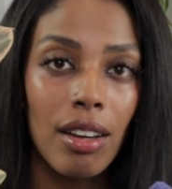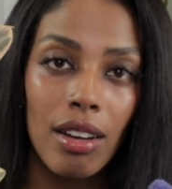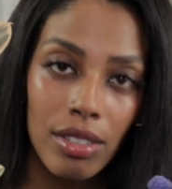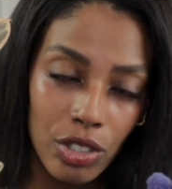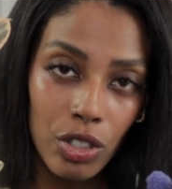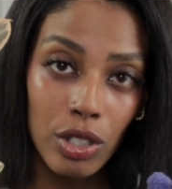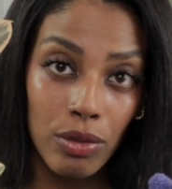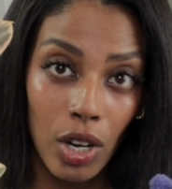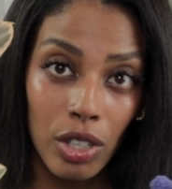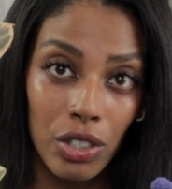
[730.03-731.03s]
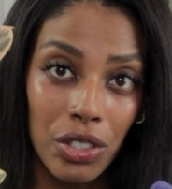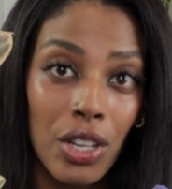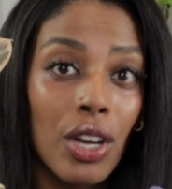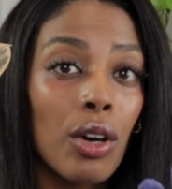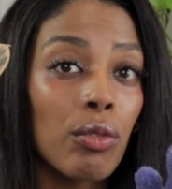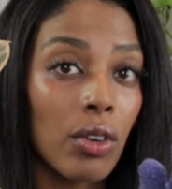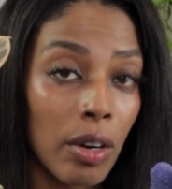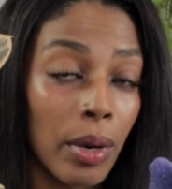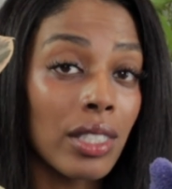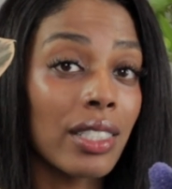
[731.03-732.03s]
of dollars for
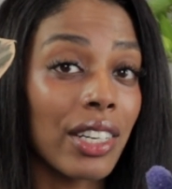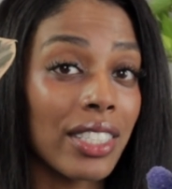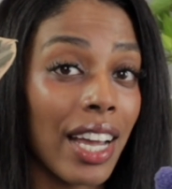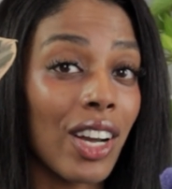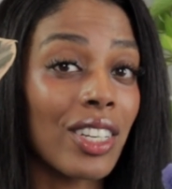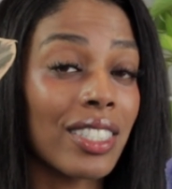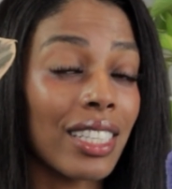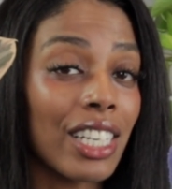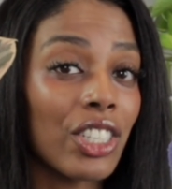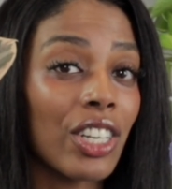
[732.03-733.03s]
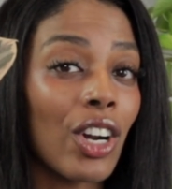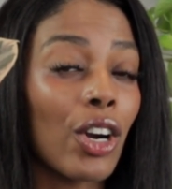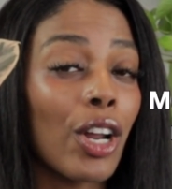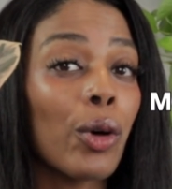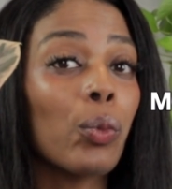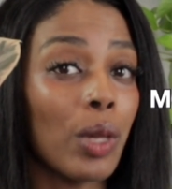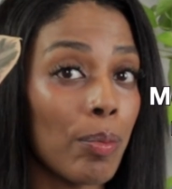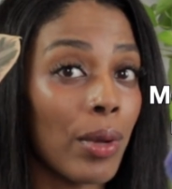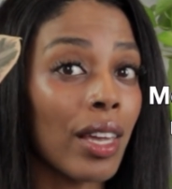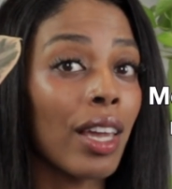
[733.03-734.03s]
a Monstera Thai constellation are now
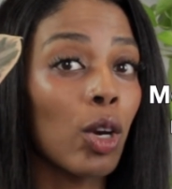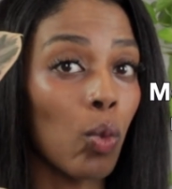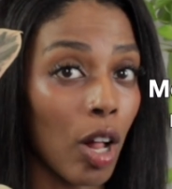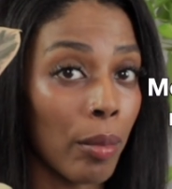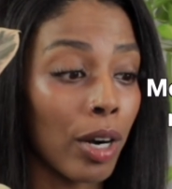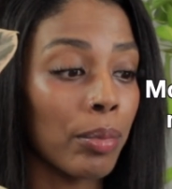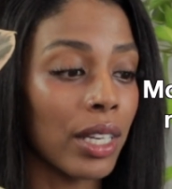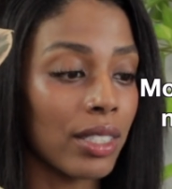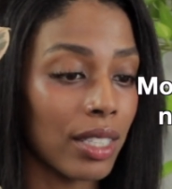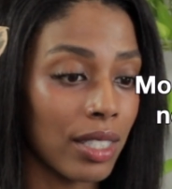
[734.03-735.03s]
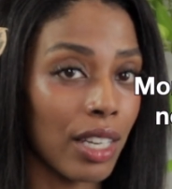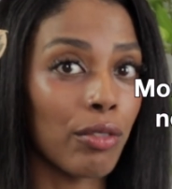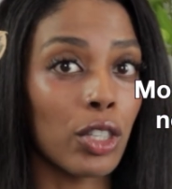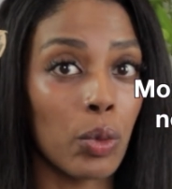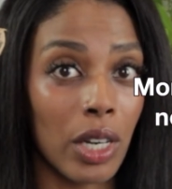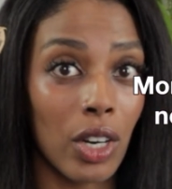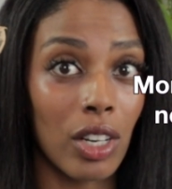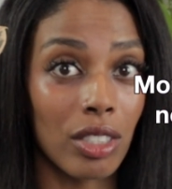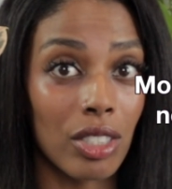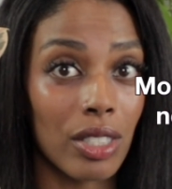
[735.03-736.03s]
weeping in Walmart because they see it for
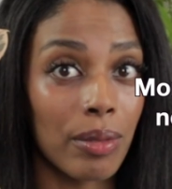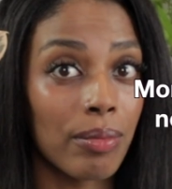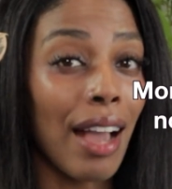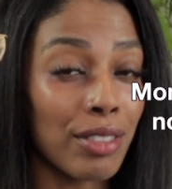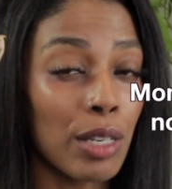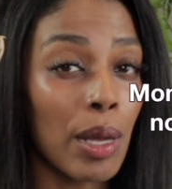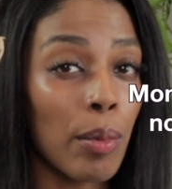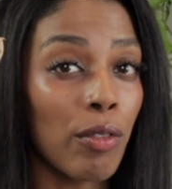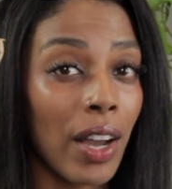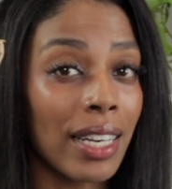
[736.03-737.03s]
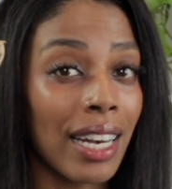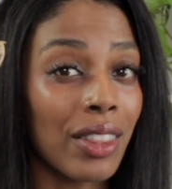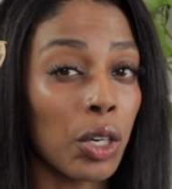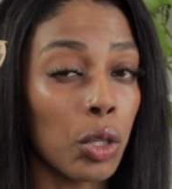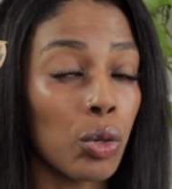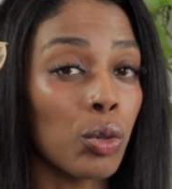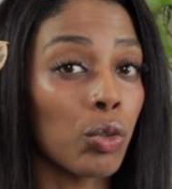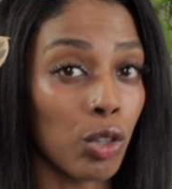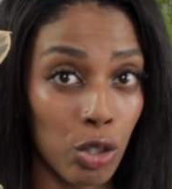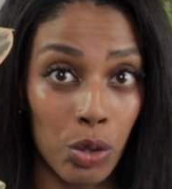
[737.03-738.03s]
$20. I've seen people find it at their local
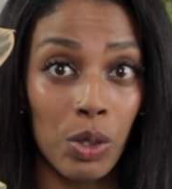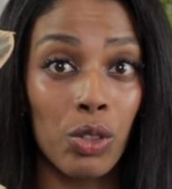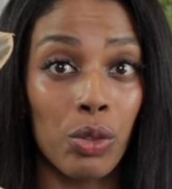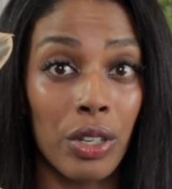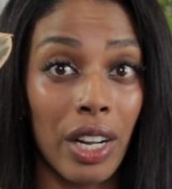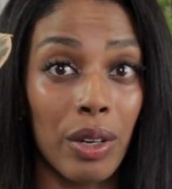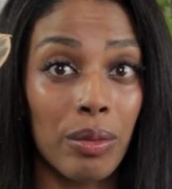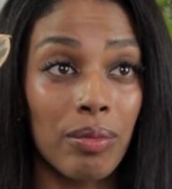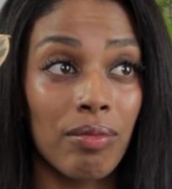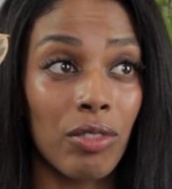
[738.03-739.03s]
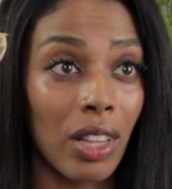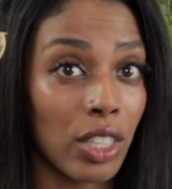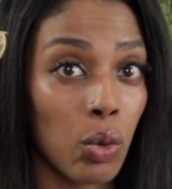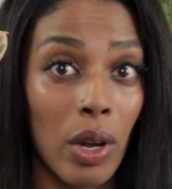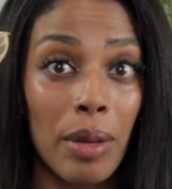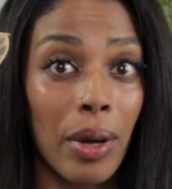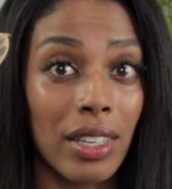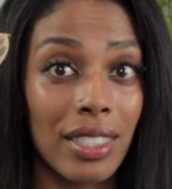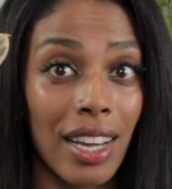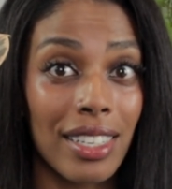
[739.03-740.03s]
grocery store now for like 20
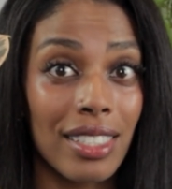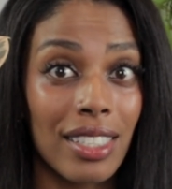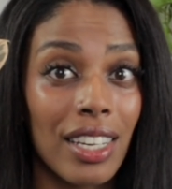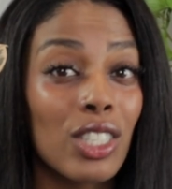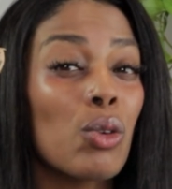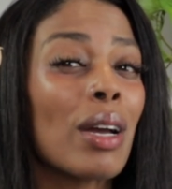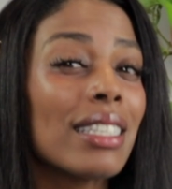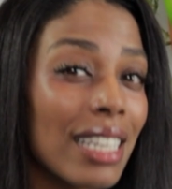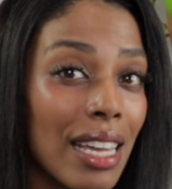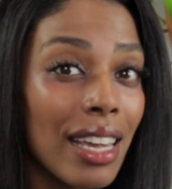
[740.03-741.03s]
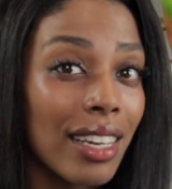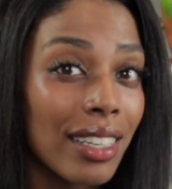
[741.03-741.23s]
bucks, guys. 20.